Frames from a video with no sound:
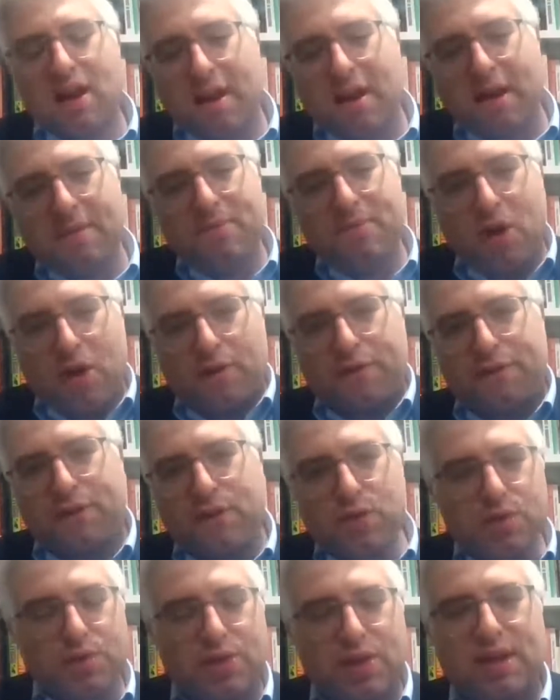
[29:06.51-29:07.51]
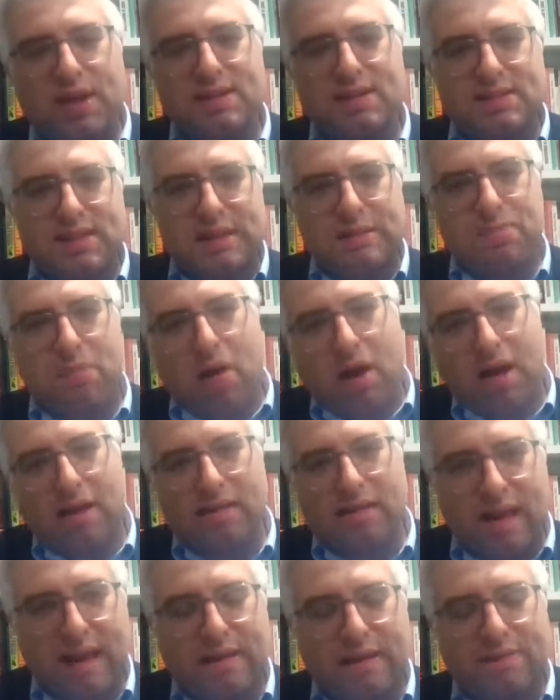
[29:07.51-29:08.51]
um, there are a few things in my
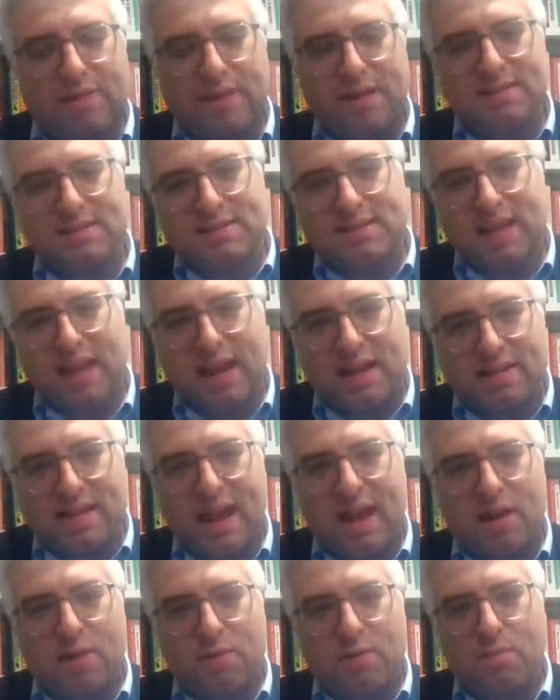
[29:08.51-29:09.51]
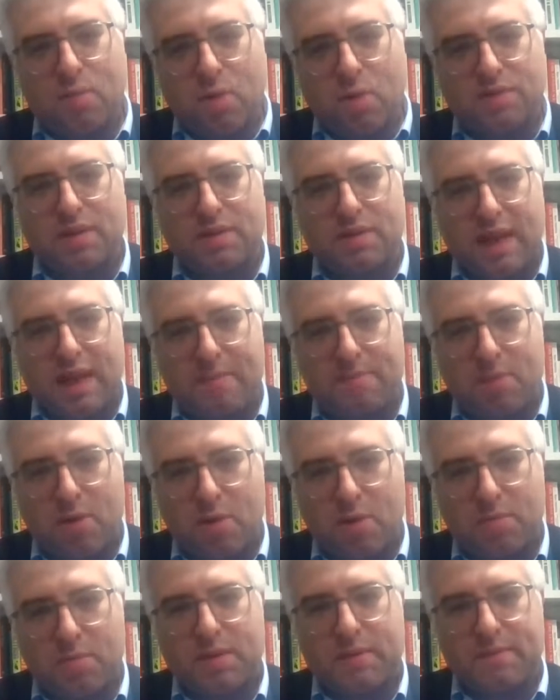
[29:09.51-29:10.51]
life that stand out more than that
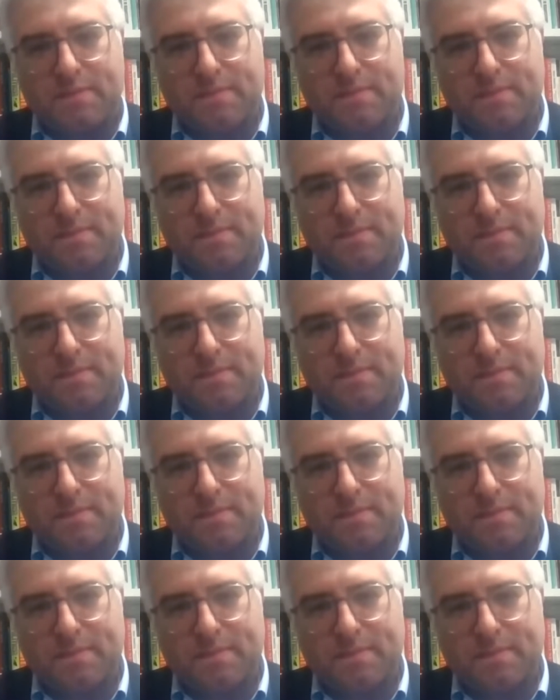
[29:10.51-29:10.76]
moment.